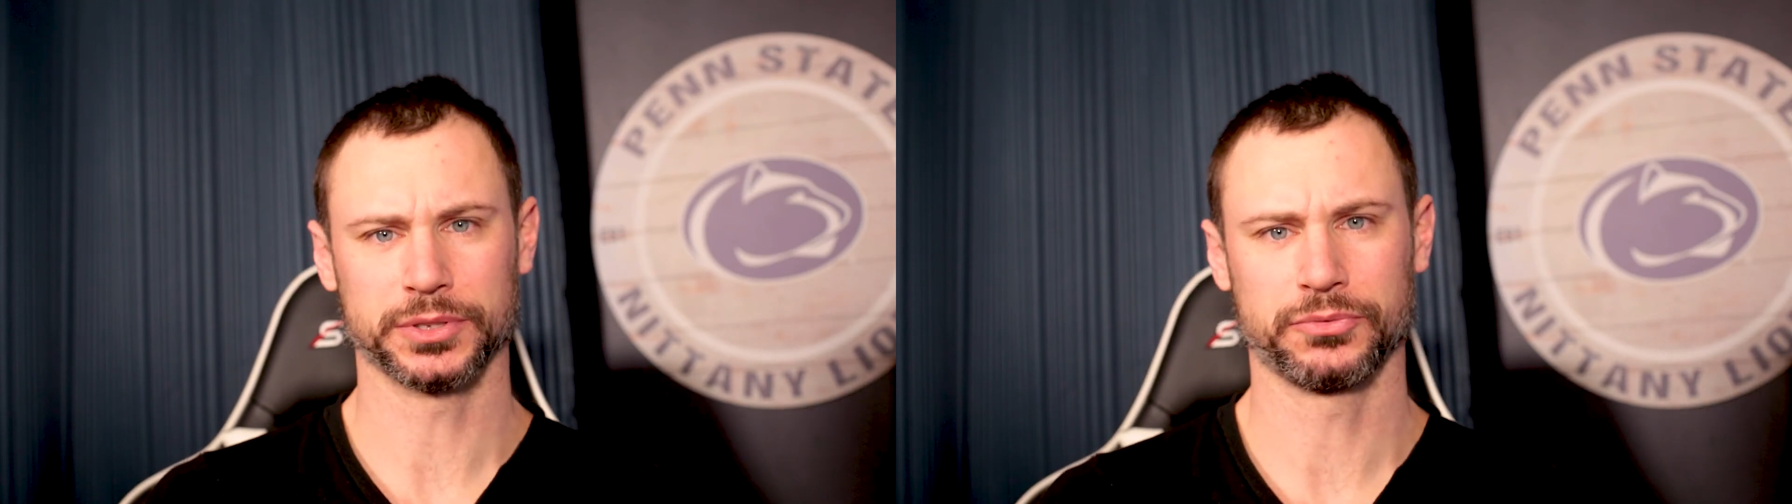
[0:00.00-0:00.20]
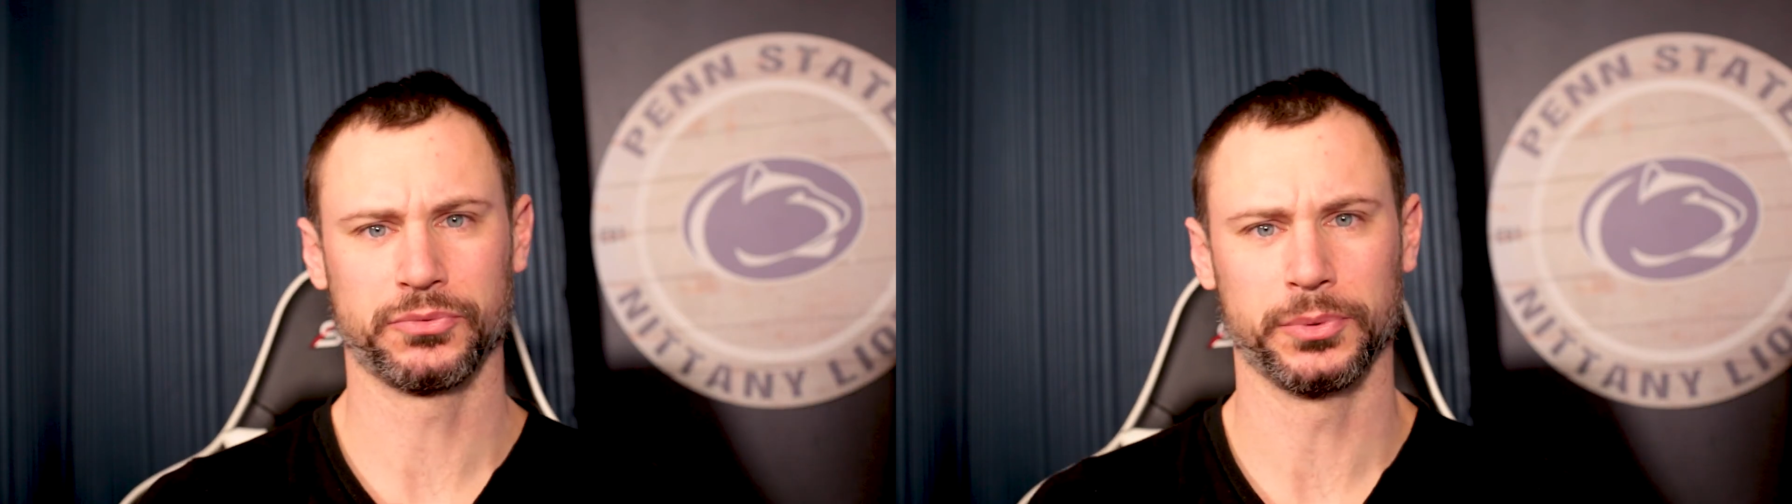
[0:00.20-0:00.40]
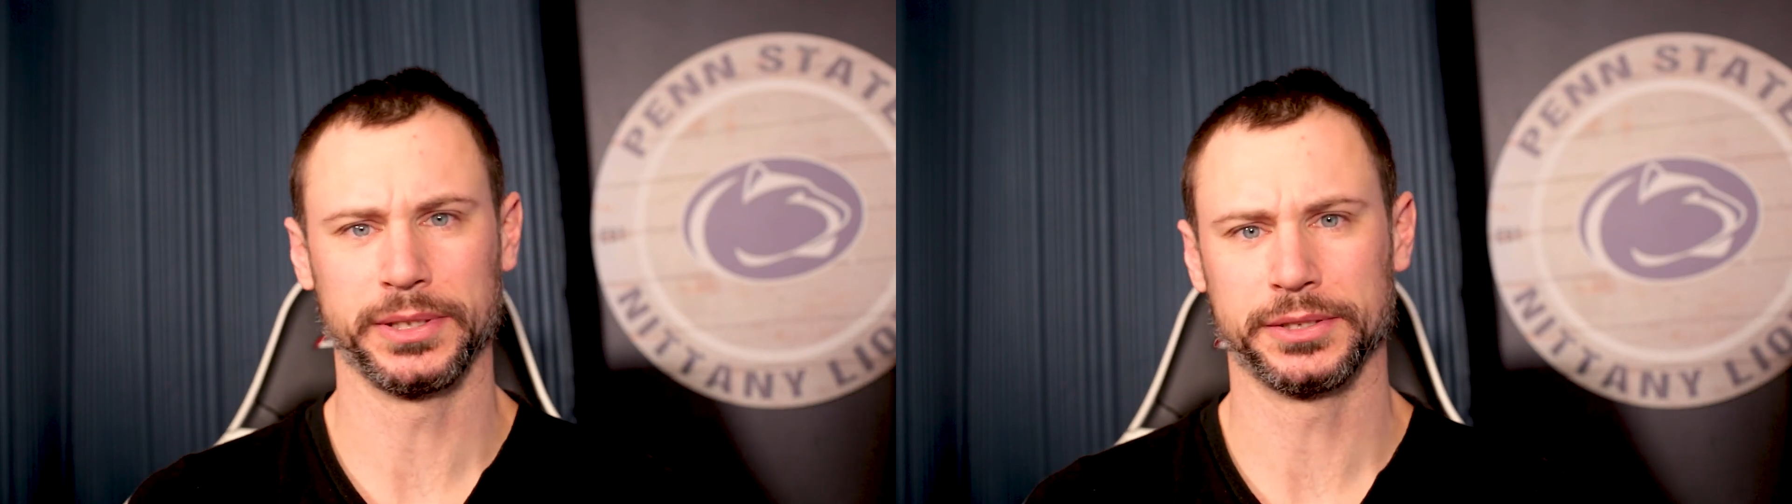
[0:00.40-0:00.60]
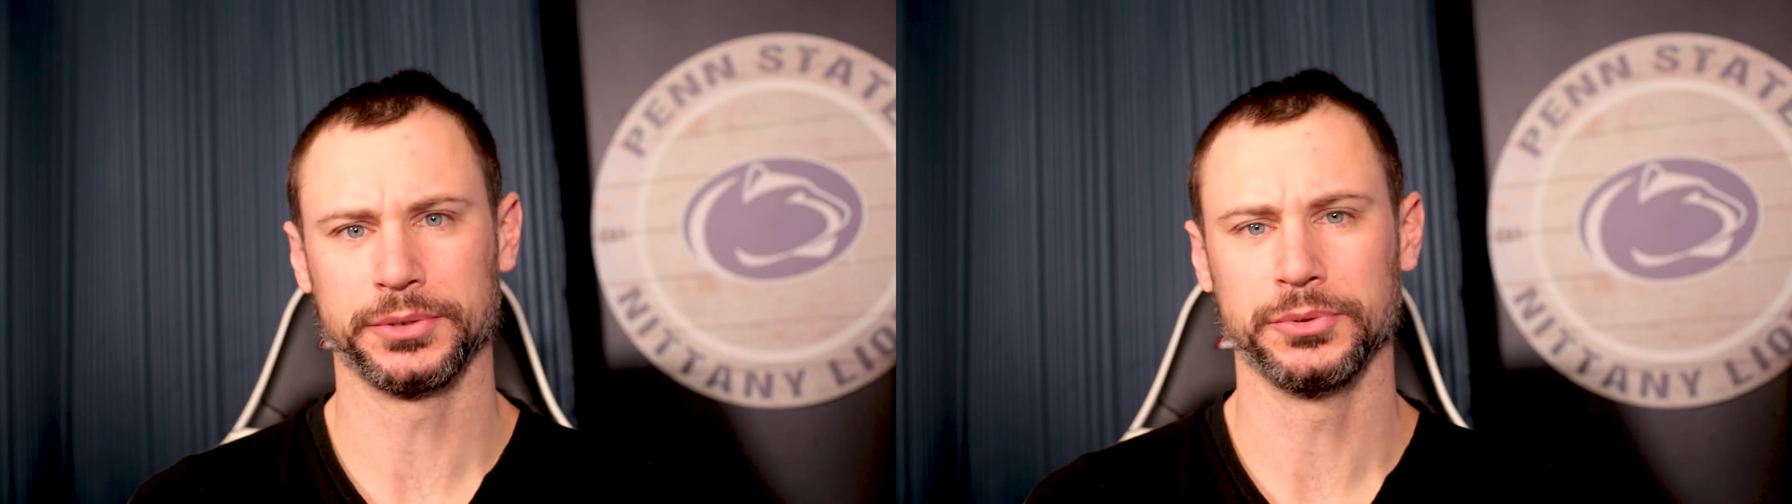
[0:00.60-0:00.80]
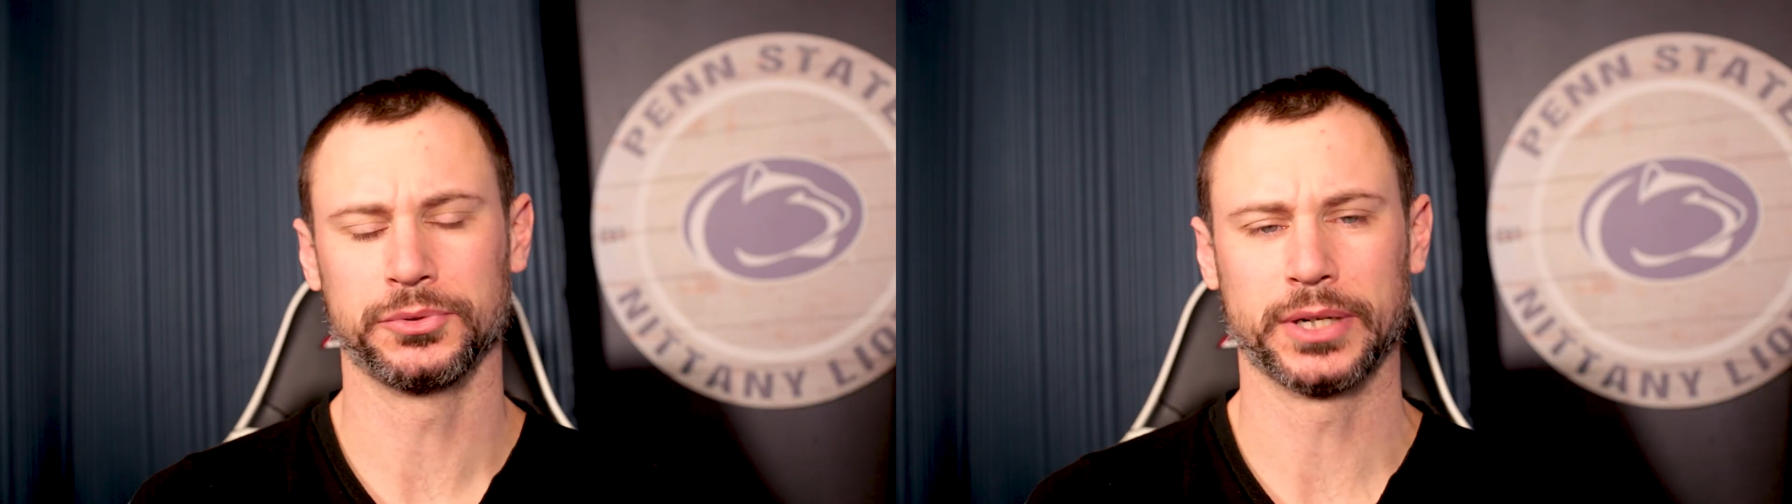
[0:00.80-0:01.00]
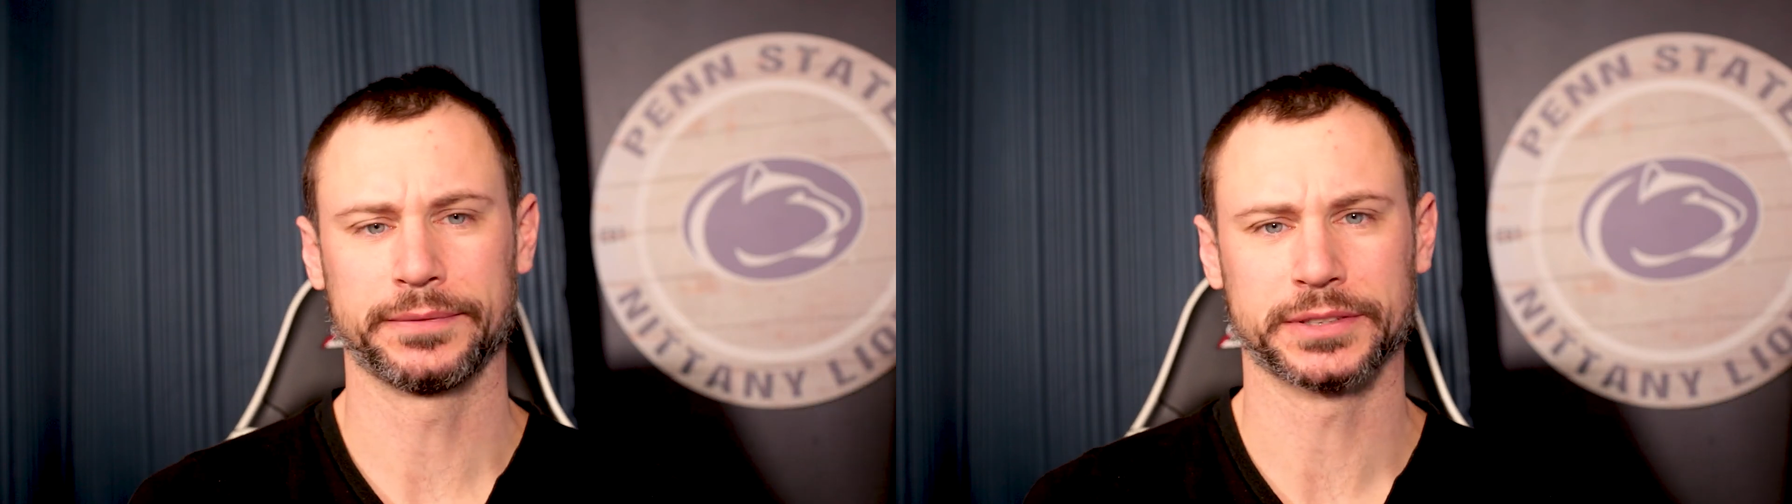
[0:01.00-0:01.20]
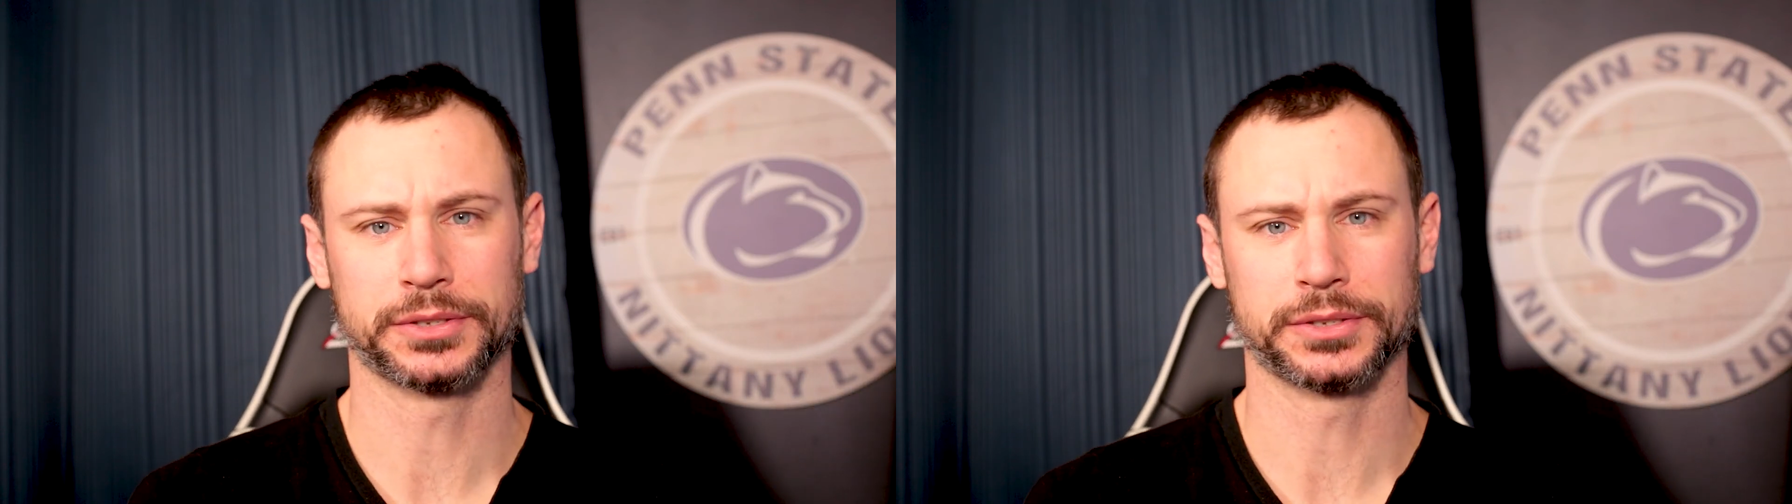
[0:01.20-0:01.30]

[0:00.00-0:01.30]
a 42 graphics